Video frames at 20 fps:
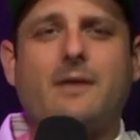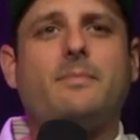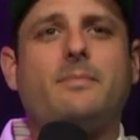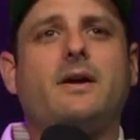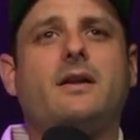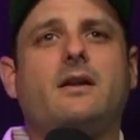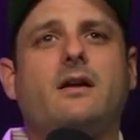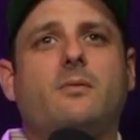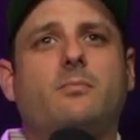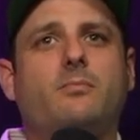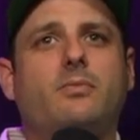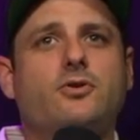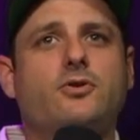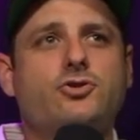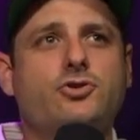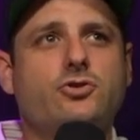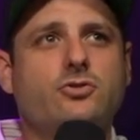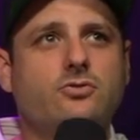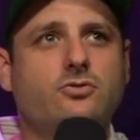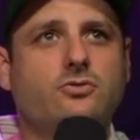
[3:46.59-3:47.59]
I bet a
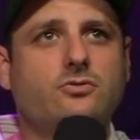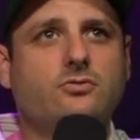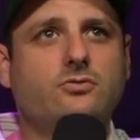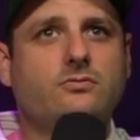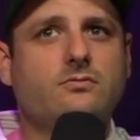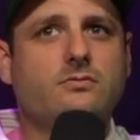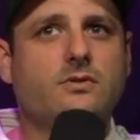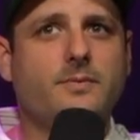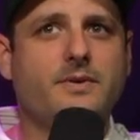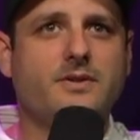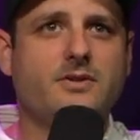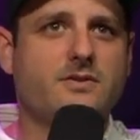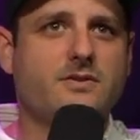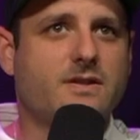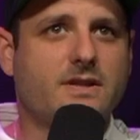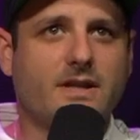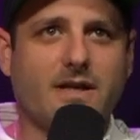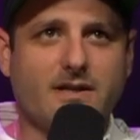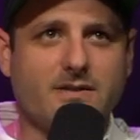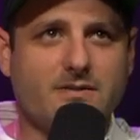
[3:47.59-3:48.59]
bushel, let me
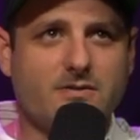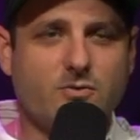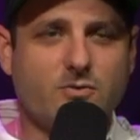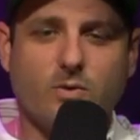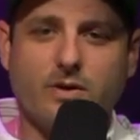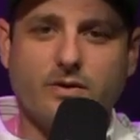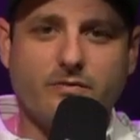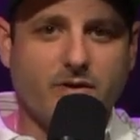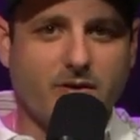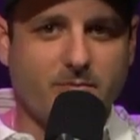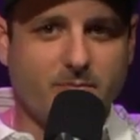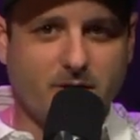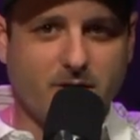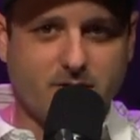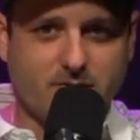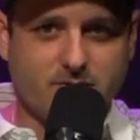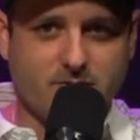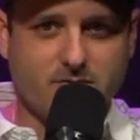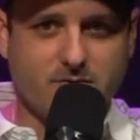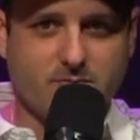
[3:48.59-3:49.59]
just guess, 25
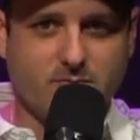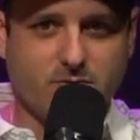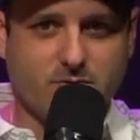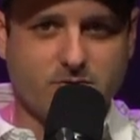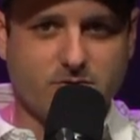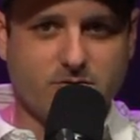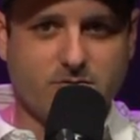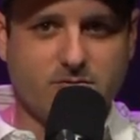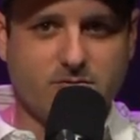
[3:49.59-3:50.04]
pounds is a bushel.